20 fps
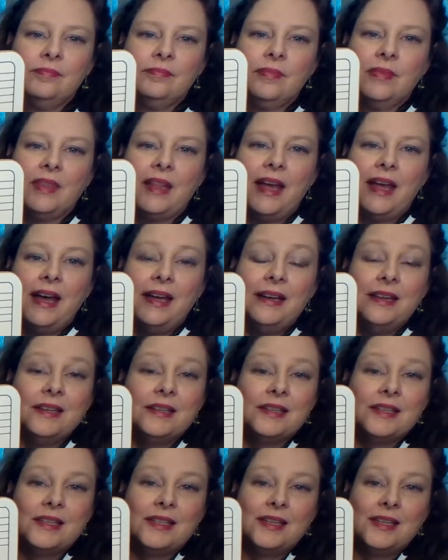That
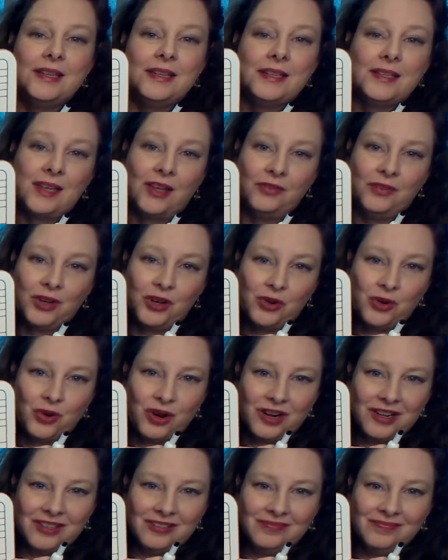is a C7
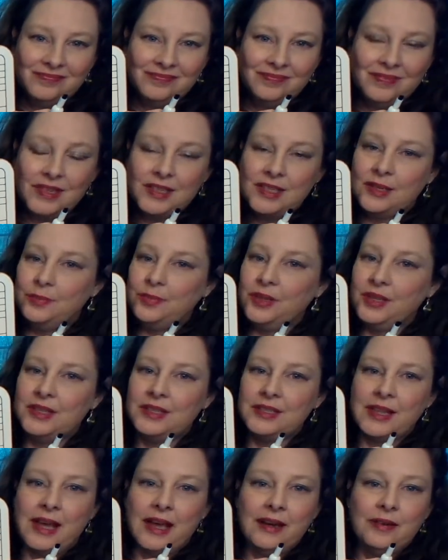chord. Simple as
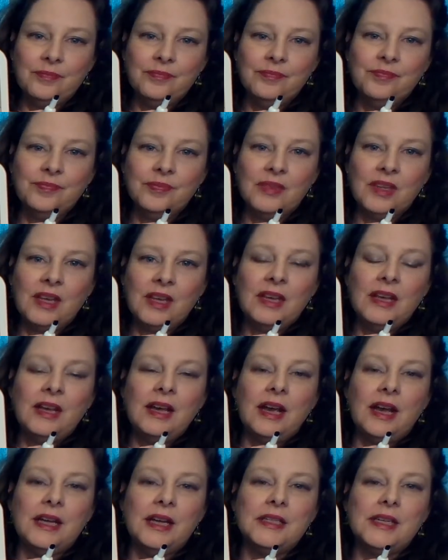that.
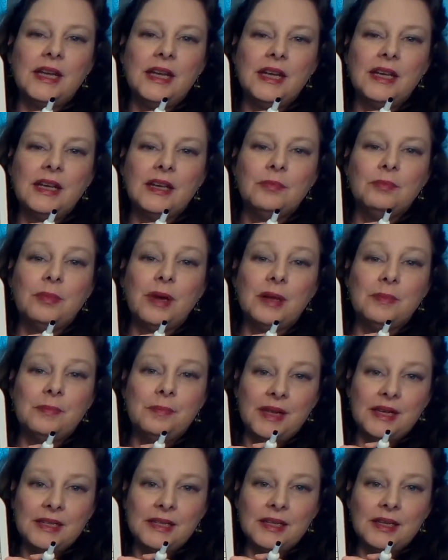I take my
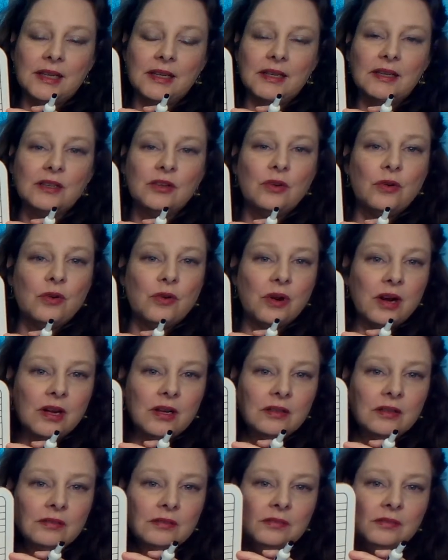basic
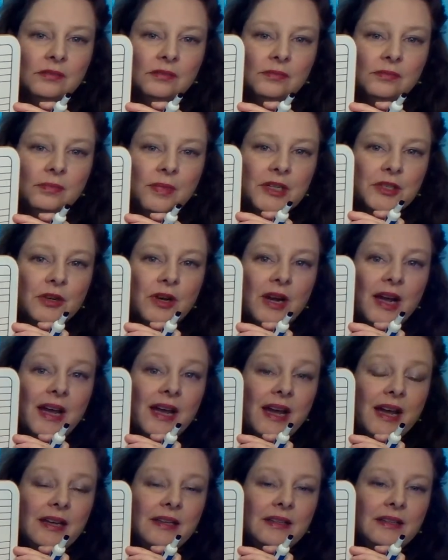chord, my
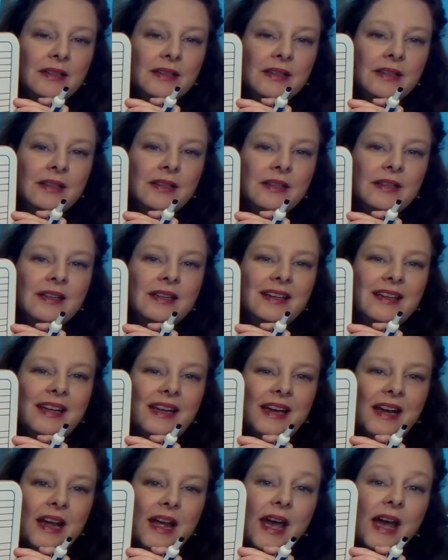triad, and
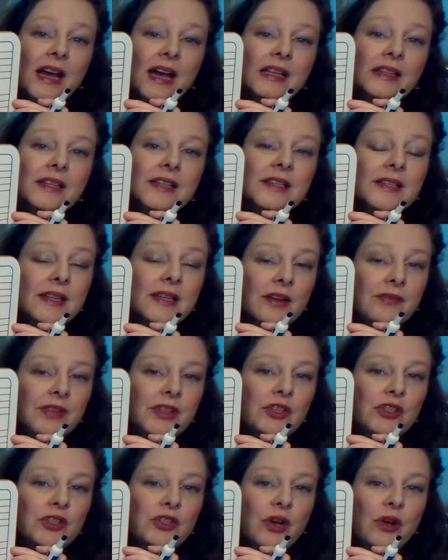I add the
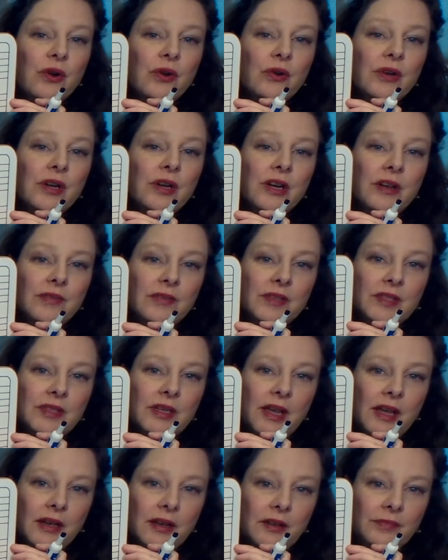7th tone of the
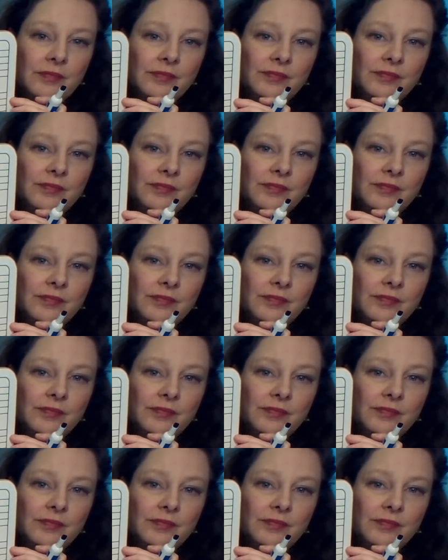scale.